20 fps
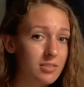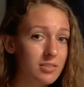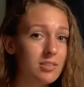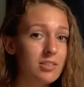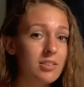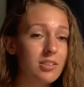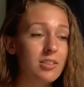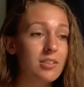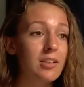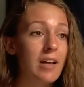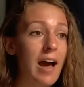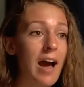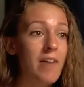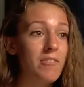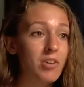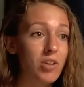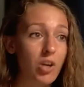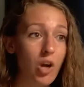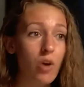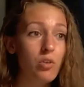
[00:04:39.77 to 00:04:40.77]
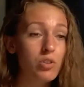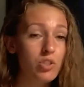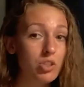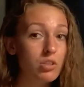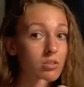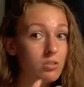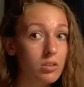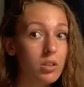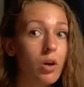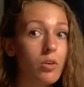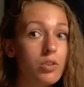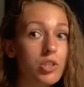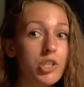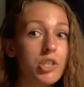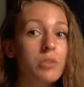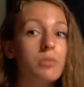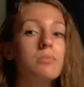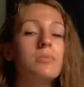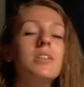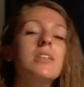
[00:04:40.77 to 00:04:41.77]
to have a coach
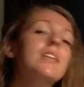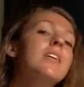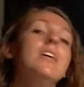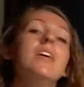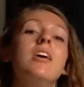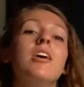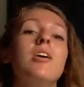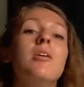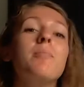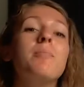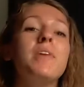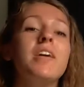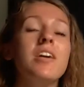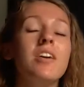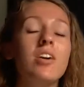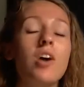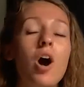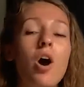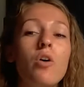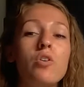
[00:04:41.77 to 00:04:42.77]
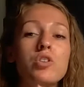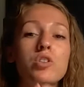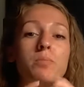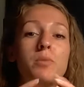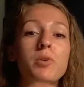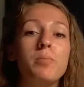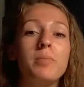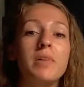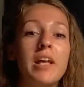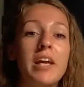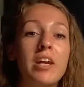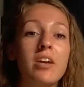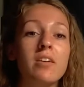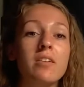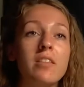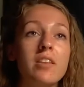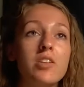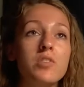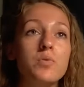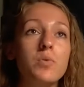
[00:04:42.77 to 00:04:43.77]
you. Be a coachable player.
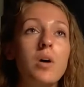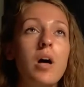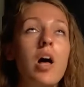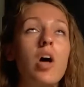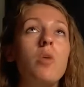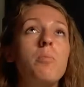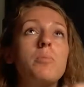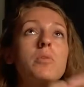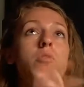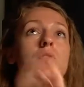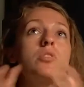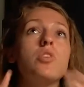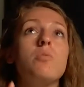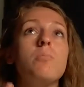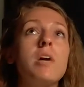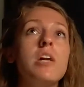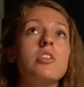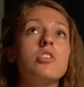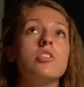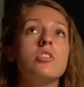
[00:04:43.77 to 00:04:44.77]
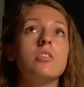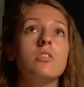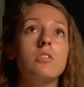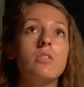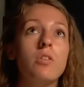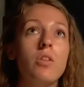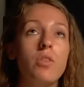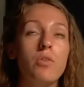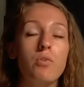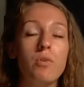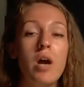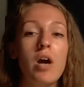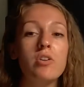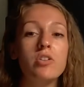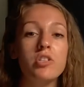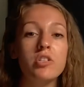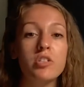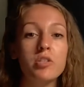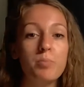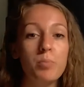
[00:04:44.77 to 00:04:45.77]
This will help you so much
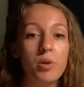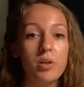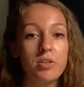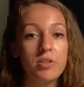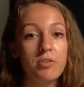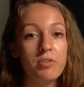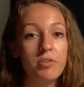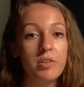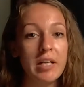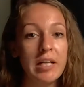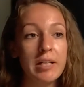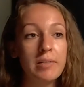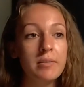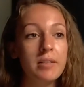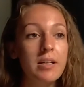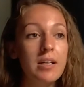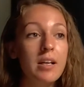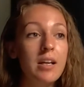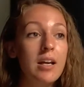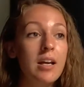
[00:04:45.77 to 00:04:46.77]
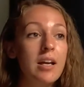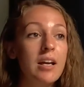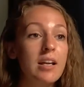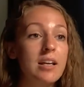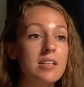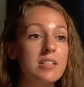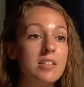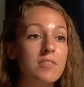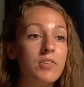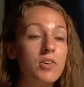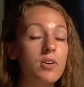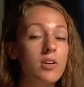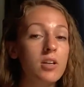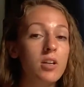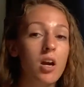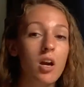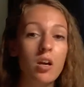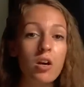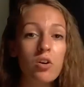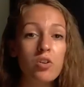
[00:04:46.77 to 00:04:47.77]
throughout your sports career, because if you are
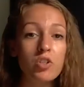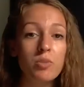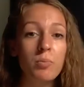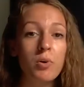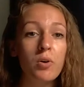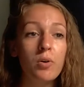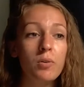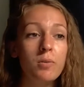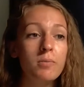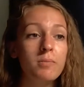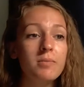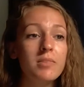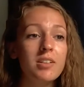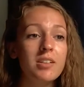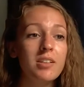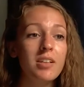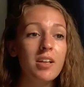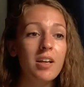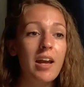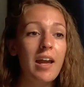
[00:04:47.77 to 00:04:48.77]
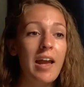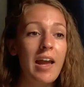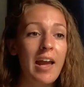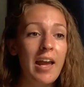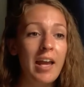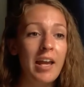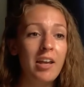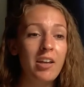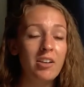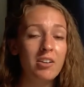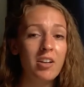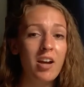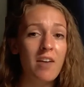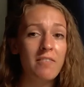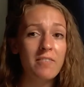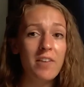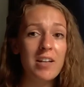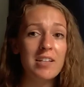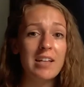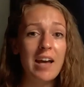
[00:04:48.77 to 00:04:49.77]
not coachable, you're not
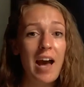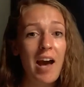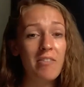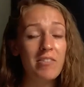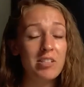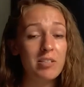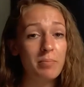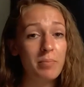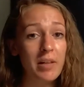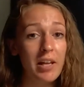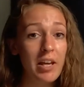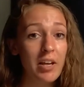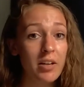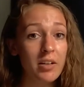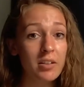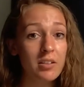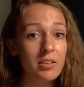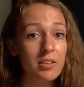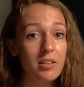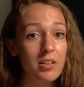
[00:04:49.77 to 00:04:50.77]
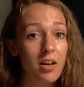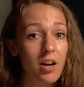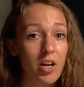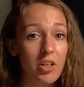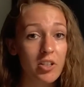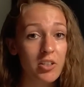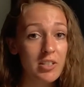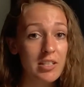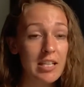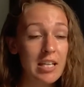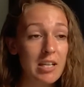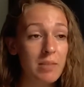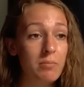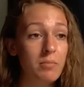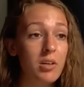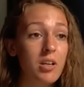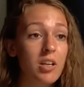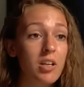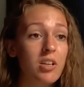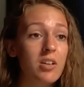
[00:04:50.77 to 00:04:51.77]
fun to have as a player on your team.
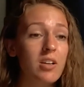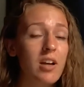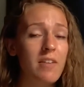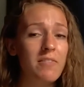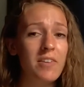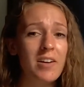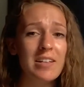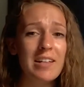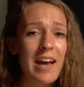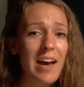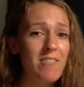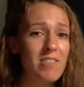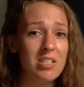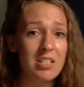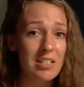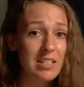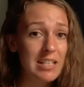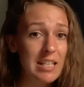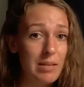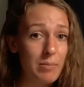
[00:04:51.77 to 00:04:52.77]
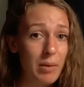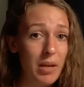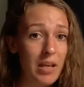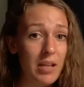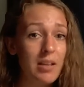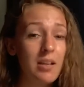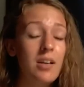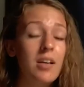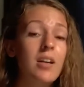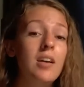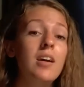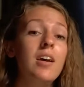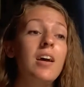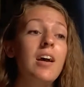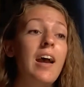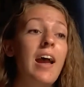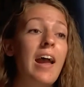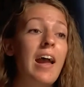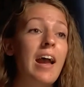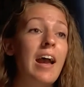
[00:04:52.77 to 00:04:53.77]
You're not fun to have as a teammate,
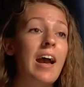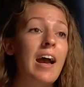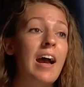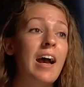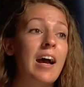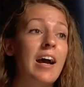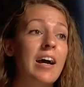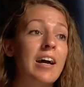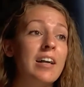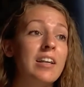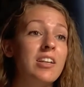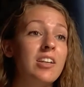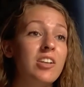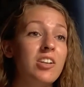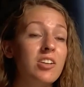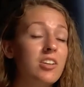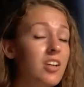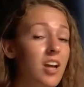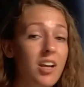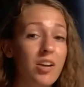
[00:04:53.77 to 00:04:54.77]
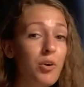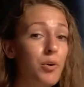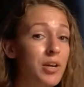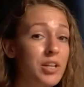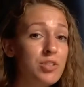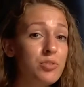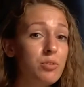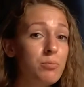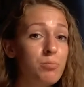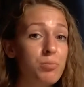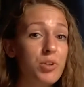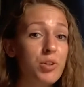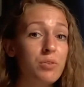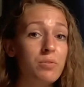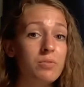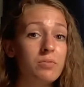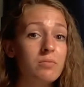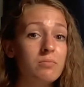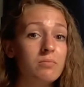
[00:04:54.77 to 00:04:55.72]
and you're not going to improve.